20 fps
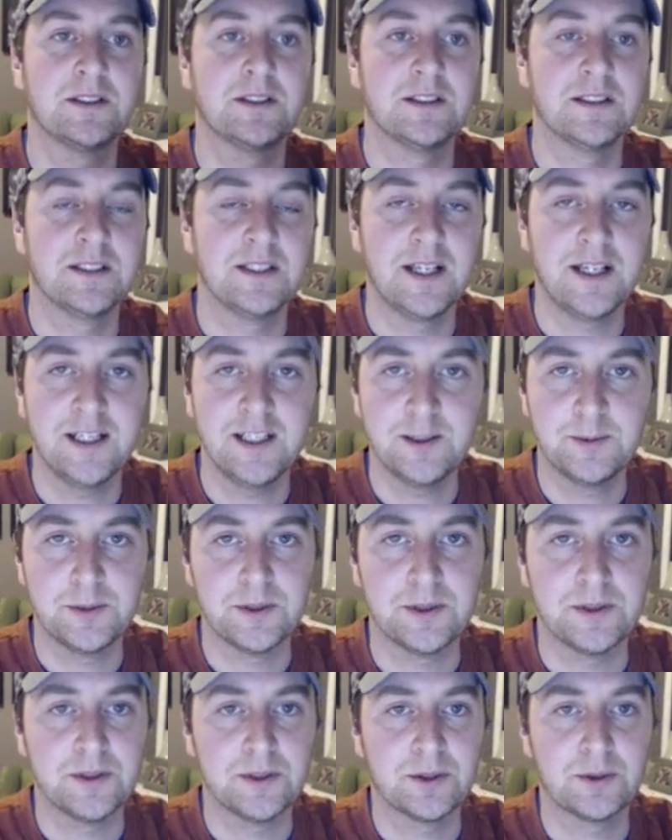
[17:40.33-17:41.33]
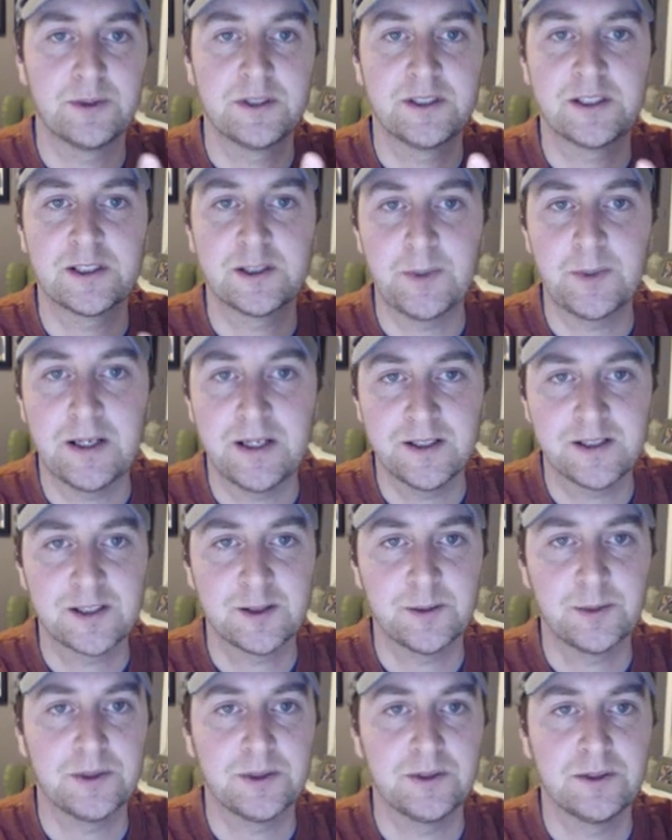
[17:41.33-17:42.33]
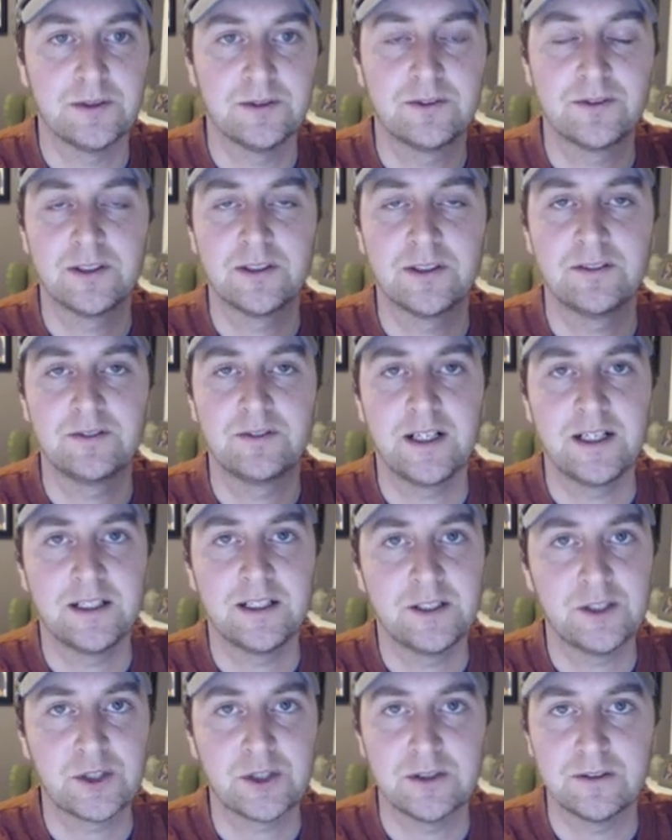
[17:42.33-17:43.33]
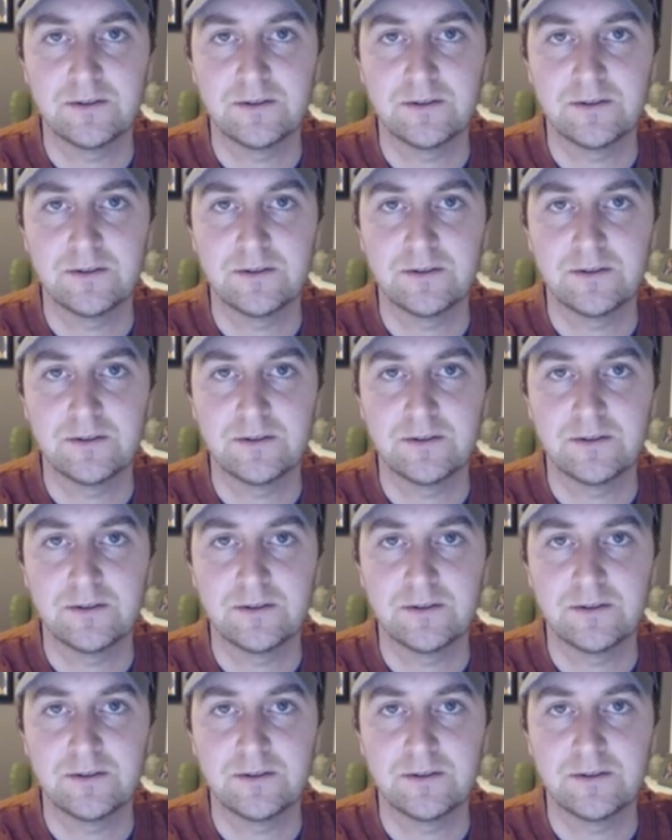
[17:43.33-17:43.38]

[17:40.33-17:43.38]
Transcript: liable or responsible for a violation